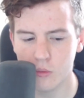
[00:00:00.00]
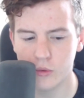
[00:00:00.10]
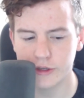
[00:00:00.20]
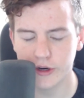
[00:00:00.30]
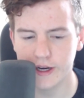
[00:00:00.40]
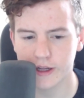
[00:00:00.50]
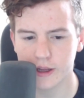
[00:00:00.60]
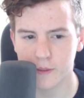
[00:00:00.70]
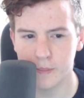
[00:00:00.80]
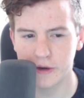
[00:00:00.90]
we try
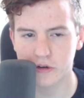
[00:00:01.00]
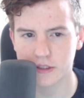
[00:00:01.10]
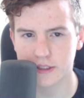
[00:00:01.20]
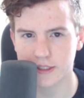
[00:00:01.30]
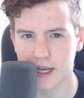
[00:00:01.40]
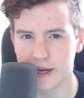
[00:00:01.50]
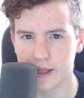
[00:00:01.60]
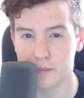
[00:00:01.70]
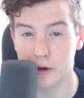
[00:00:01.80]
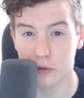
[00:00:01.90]
to better our
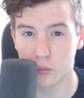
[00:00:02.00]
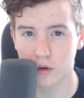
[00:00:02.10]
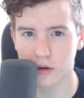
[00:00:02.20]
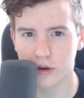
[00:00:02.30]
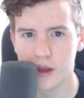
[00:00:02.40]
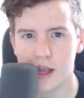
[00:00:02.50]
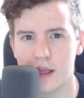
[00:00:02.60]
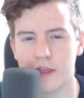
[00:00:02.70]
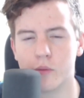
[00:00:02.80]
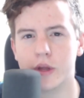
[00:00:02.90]
society, better the world,
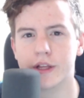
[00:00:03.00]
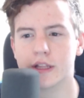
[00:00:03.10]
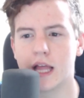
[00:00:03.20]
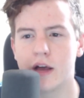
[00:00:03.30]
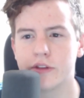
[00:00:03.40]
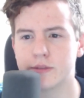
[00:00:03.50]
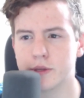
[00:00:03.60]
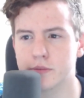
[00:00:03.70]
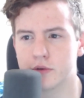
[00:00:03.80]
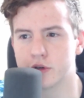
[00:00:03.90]
that we allow these
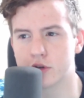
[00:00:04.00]
people to